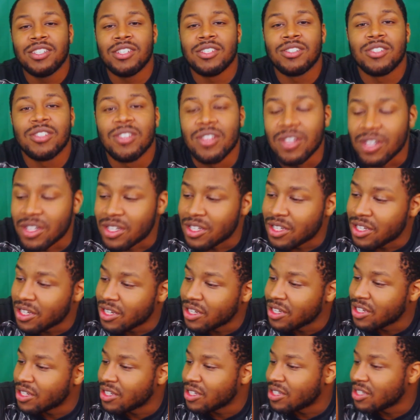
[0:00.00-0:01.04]
just look
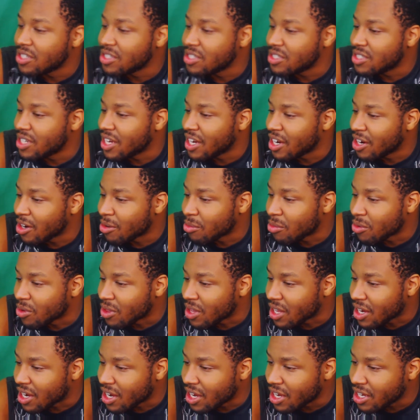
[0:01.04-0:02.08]
terrible.
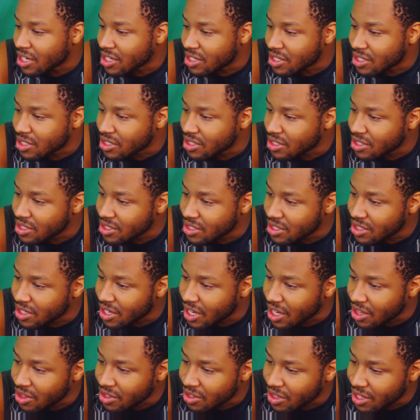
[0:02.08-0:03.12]
Like I
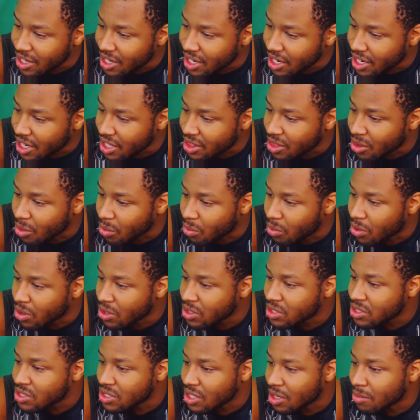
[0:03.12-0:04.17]
look like I got the
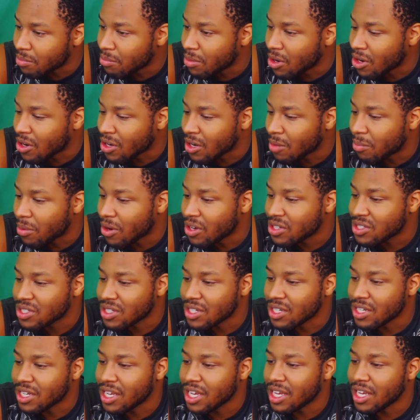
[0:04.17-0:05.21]
worst sunburn a
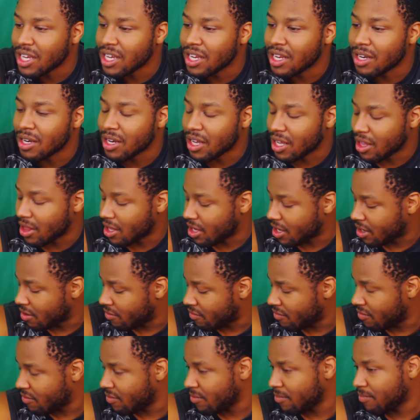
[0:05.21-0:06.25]
person can get in their
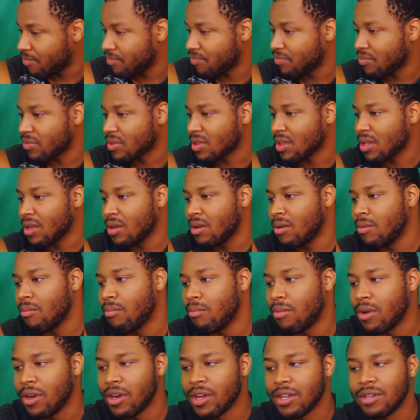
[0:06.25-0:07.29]
life.
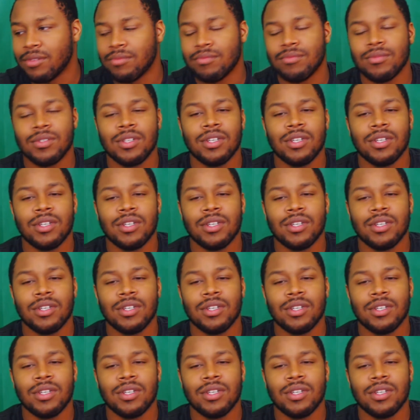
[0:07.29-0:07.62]
But